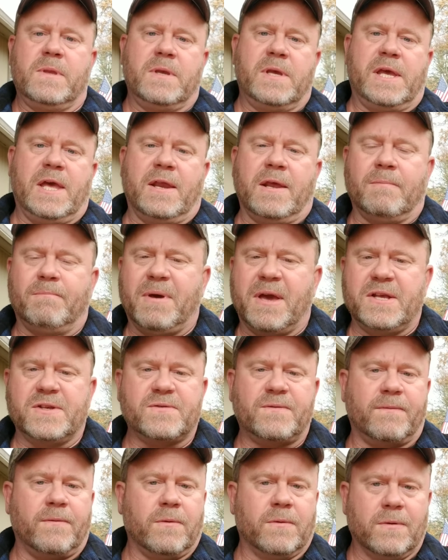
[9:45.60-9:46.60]
getting baits
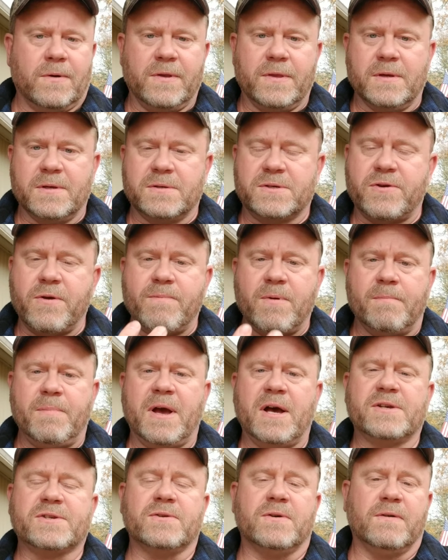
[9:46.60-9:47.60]
for the Super
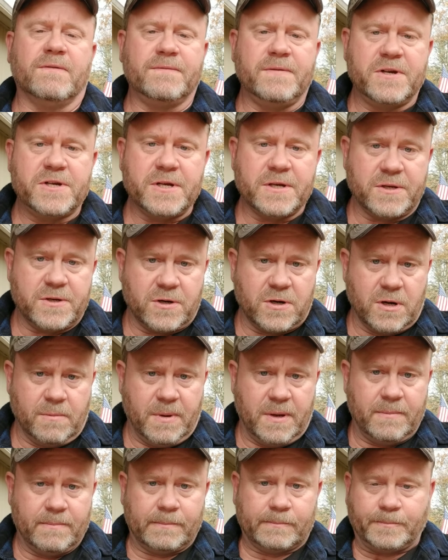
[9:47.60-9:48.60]
Bass Hole Fishing
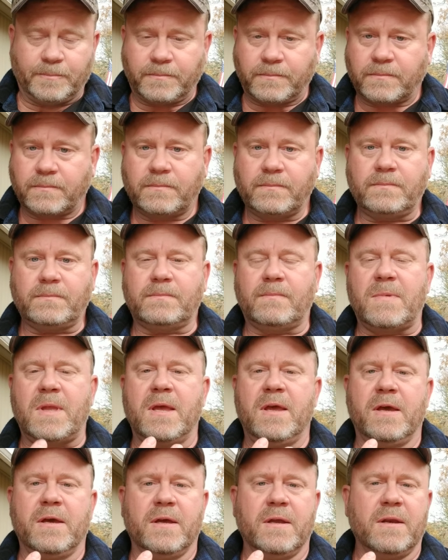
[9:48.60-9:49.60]
Tournament.
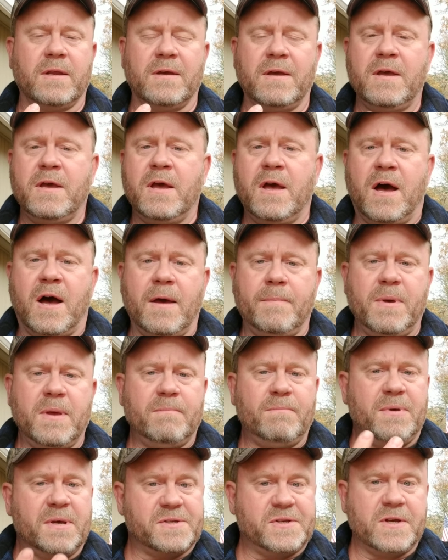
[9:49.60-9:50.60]
And I've been
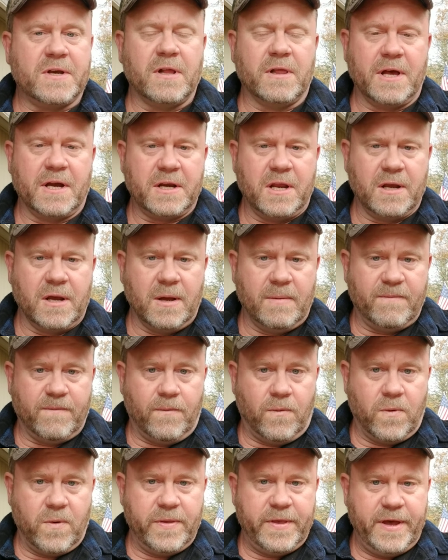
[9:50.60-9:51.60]
busy collecting up
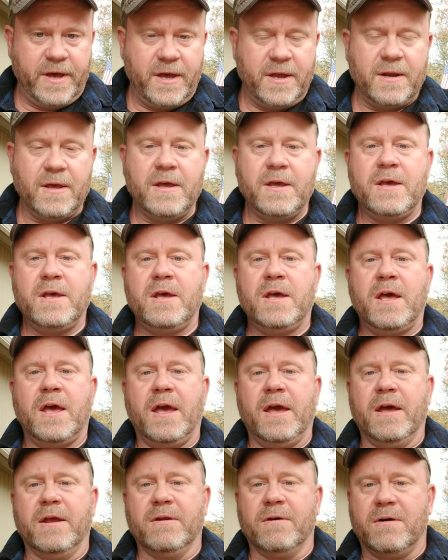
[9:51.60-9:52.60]
for that,
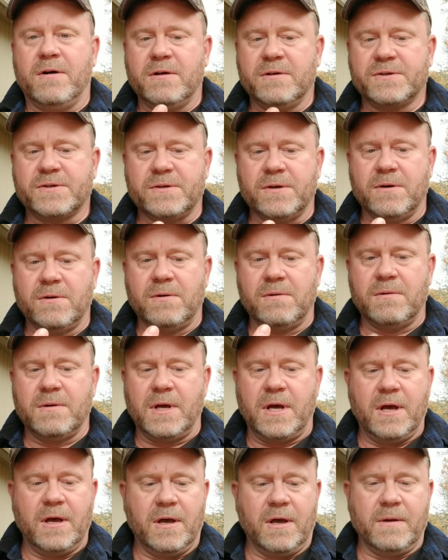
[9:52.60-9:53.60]
and also
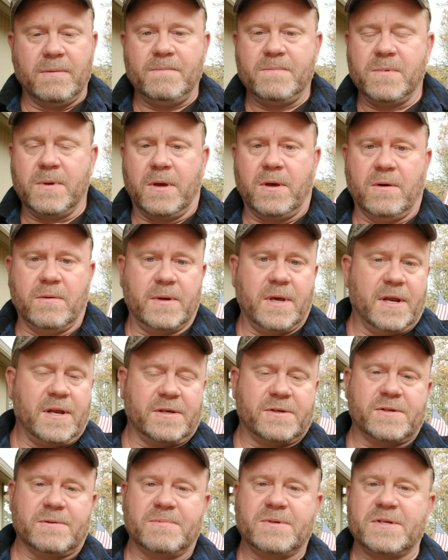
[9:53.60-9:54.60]
getting
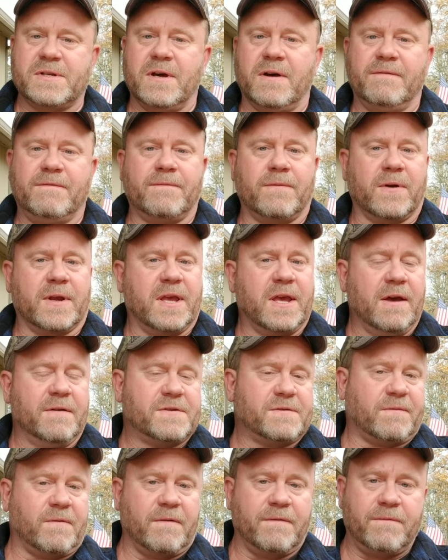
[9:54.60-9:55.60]
some stuff for
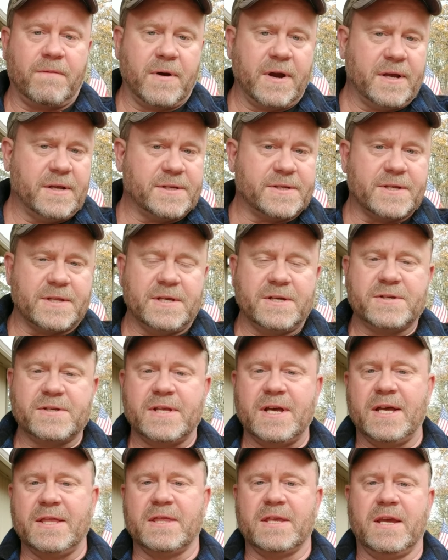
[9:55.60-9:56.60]
gifts for friends, this,
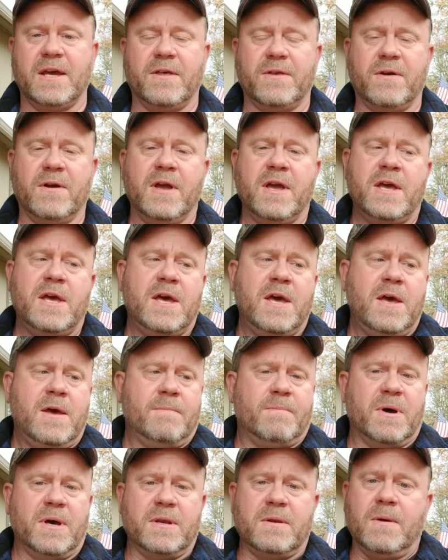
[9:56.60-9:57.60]
that, and the other,
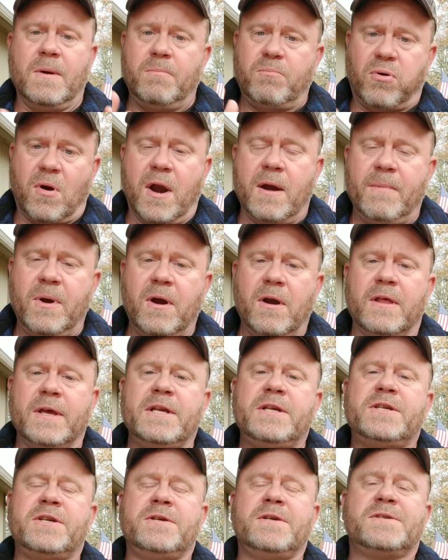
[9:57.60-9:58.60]
but primarily
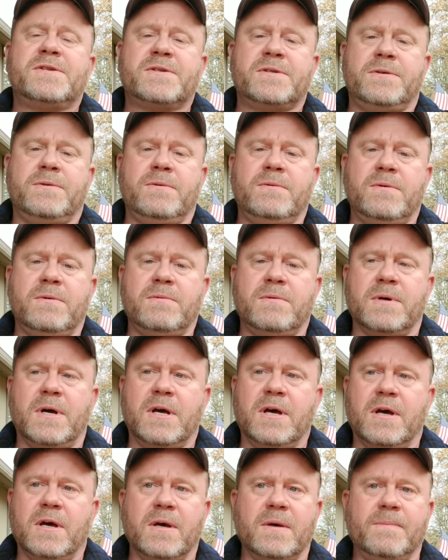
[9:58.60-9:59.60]
just
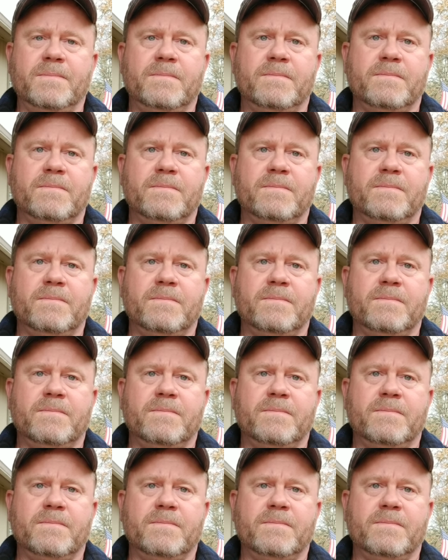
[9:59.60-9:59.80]
to